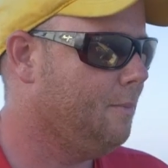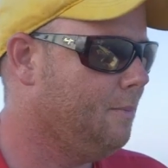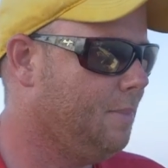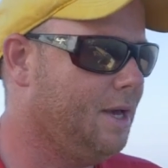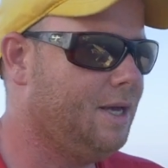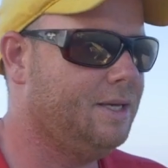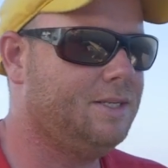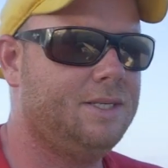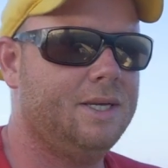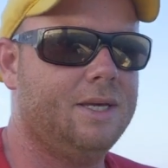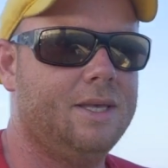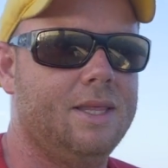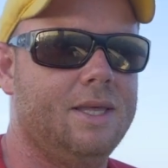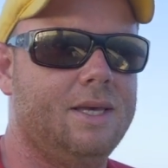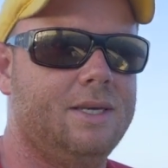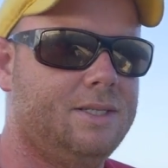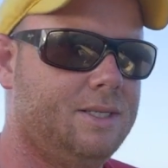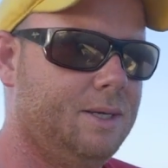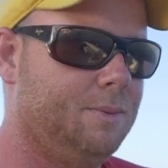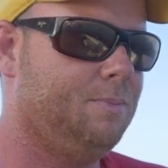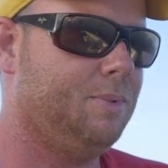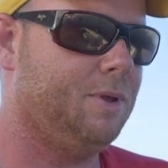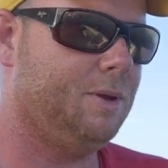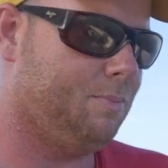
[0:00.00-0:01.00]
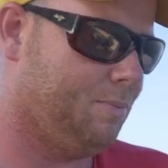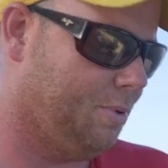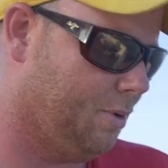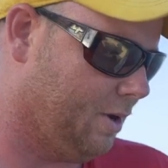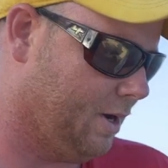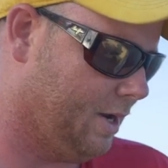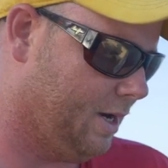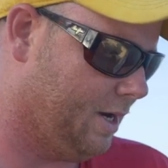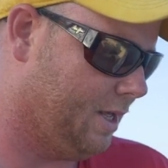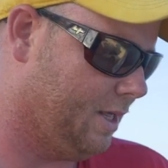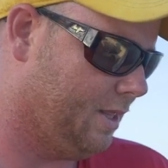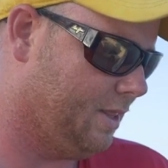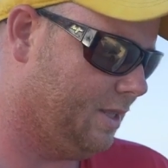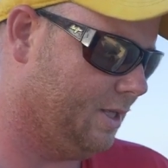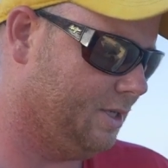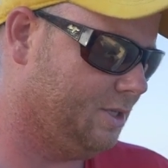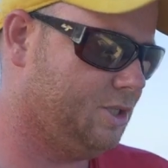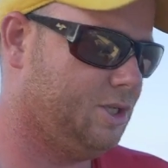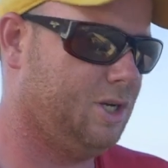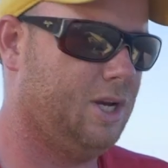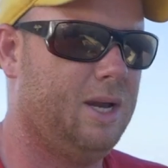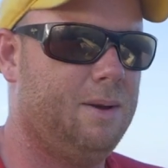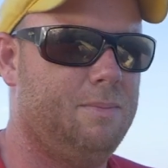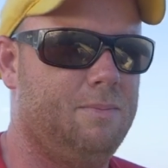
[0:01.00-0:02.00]
Basically, simply put,
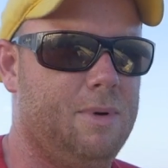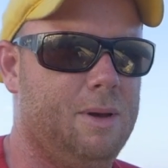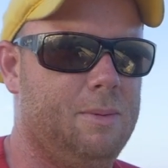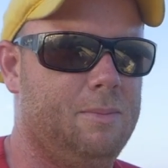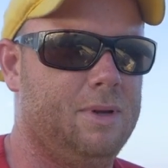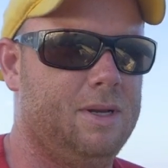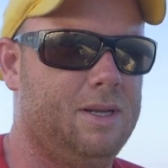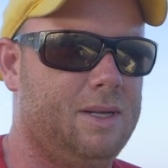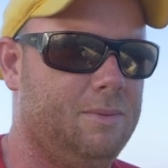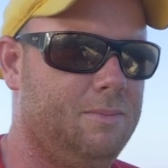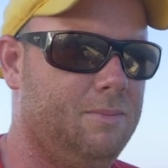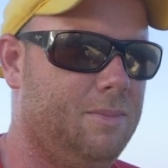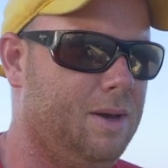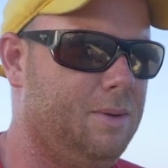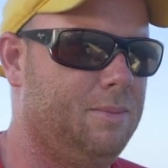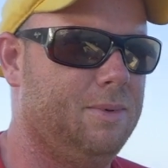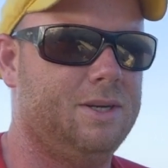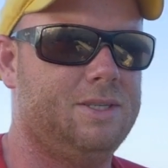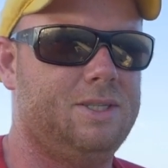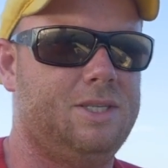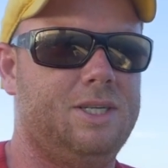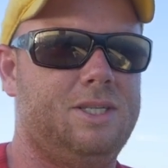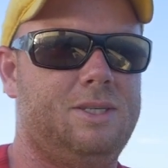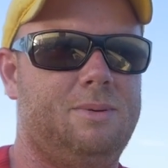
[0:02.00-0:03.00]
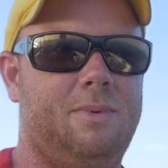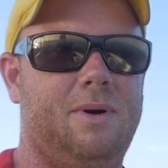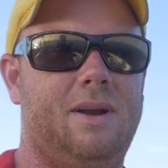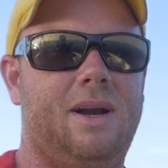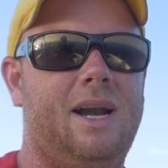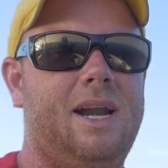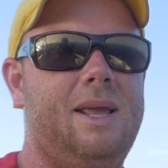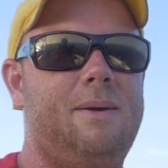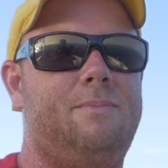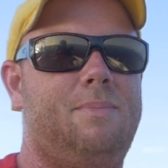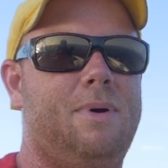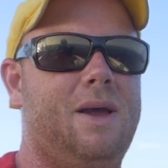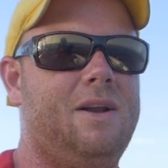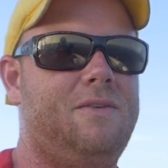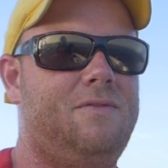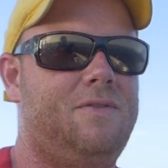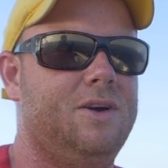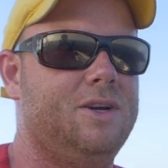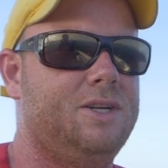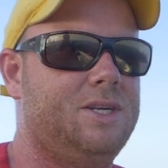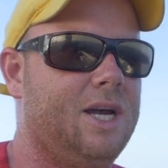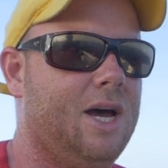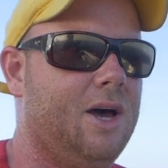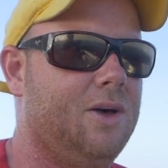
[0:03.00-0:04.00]
this jig mimic, mimics just about any bait
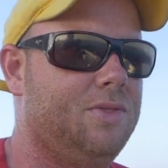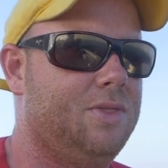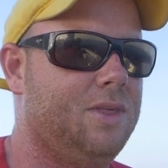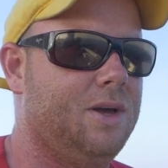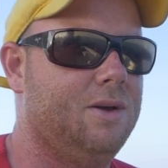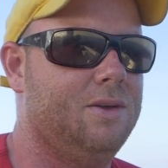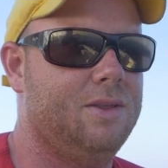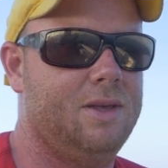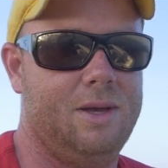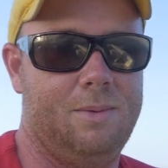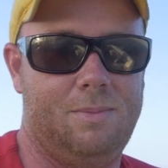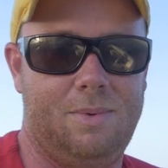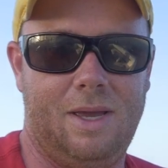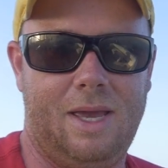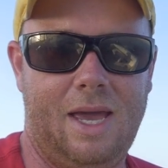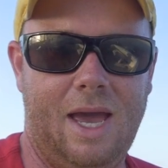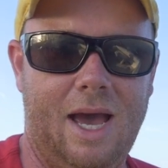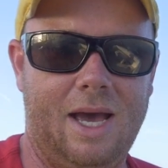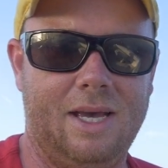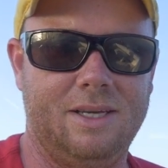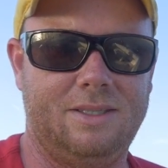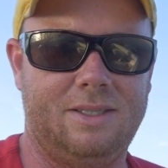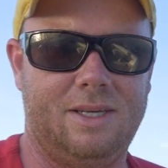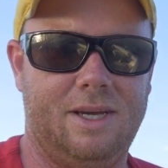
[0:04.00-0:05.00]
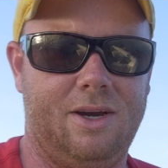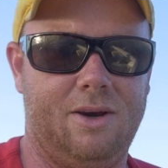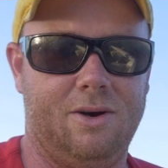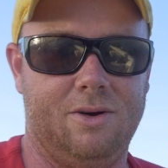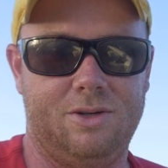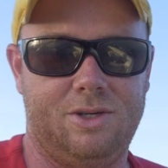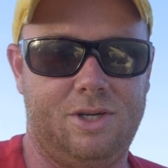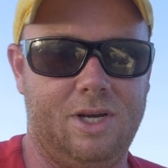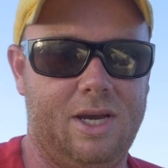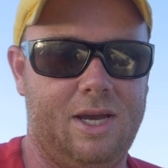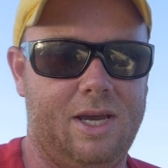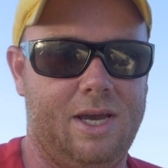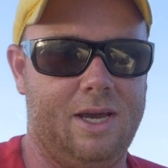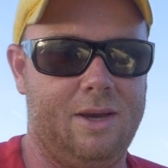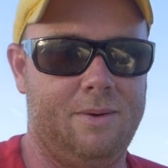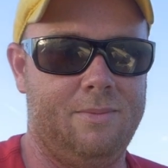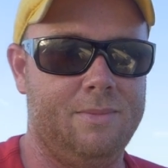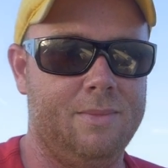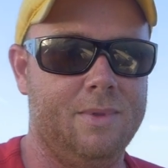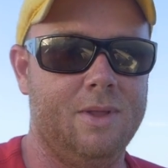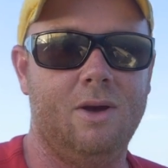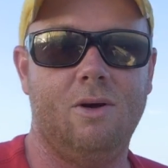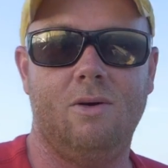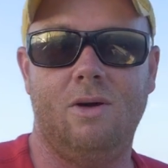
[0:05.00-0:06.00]
fish out there that you'd be casting or jigging,
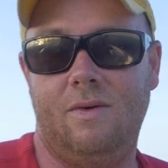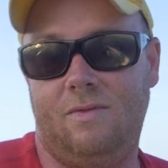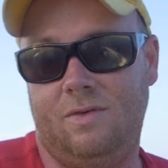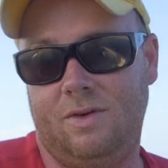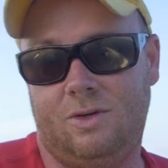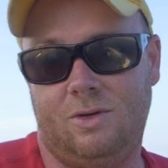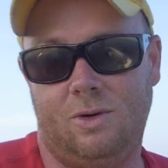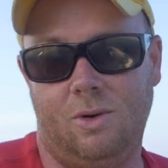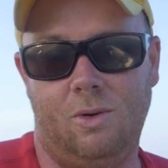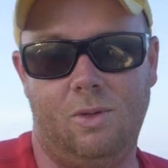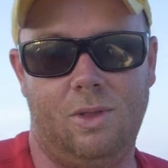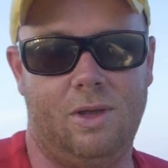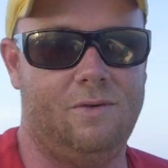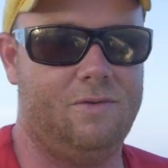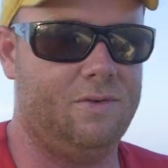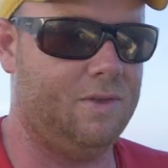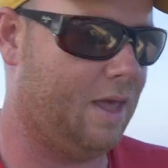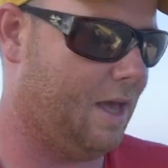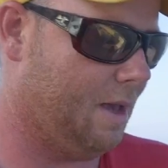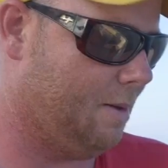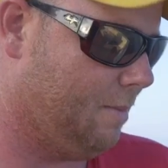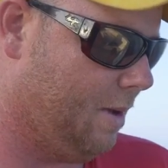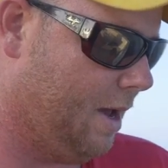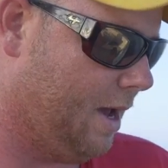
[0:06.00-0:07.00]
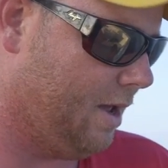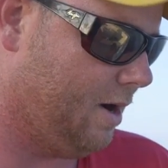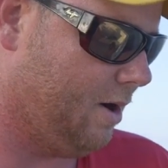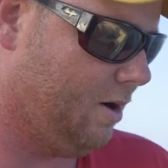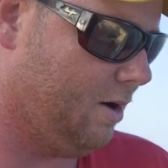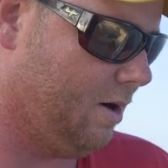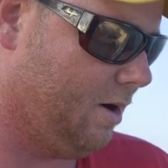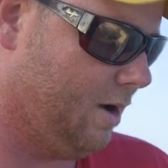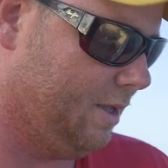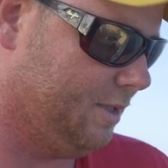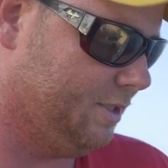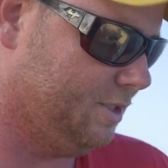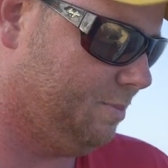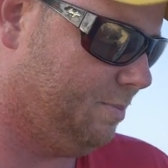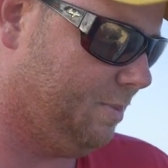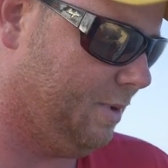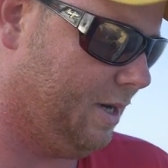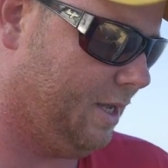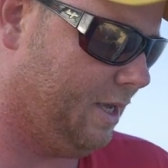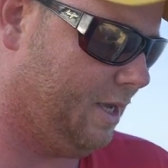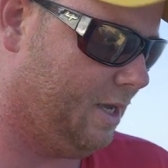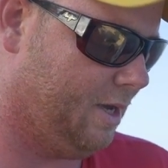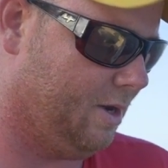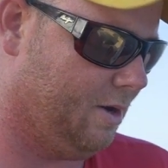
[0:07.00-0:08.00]
or even trolling for that matter, on
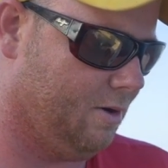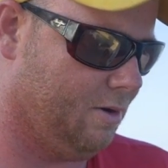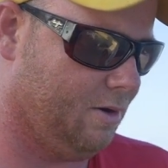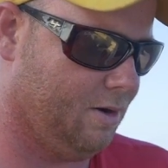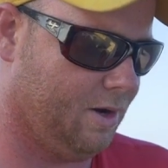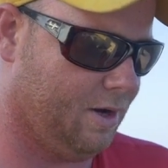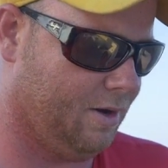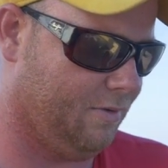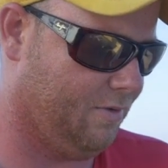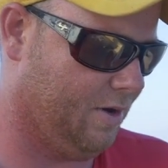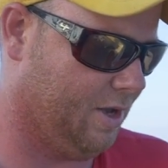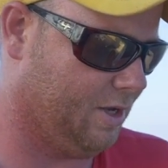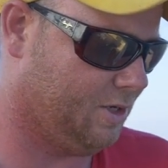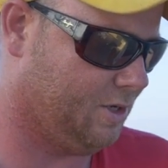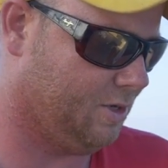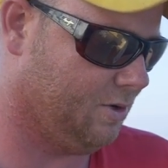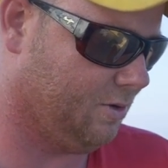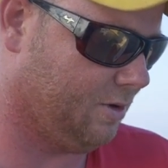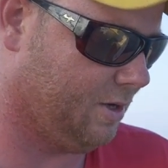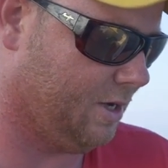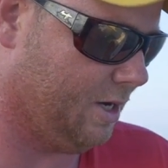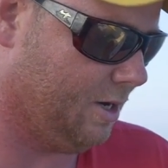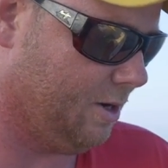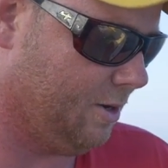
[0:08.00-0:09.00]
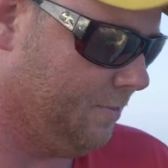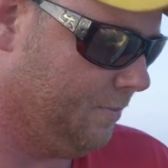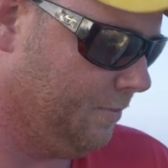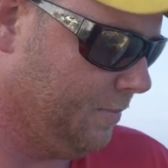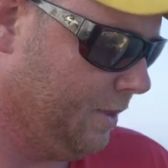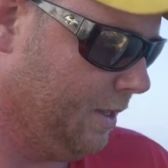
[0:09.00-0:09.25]
spinning gear or conventional gear.